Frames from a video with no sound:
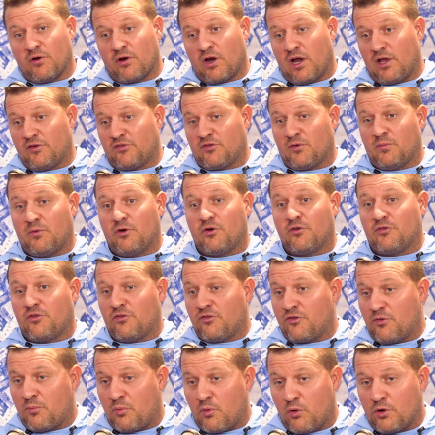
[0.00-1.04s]
your customers
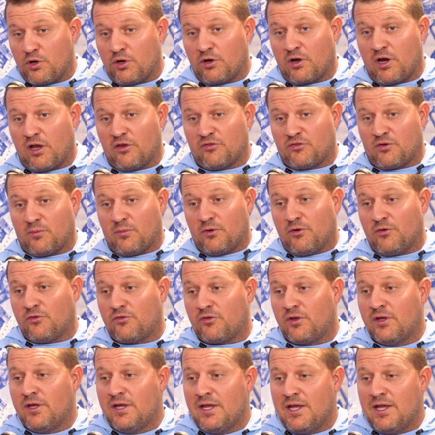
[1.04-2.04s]
and support your customers,